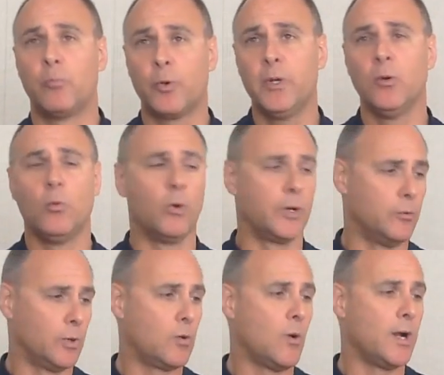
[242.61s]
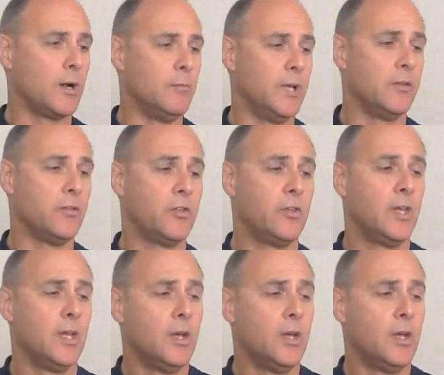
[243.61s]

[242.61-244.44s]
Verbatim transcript: pre award requirements,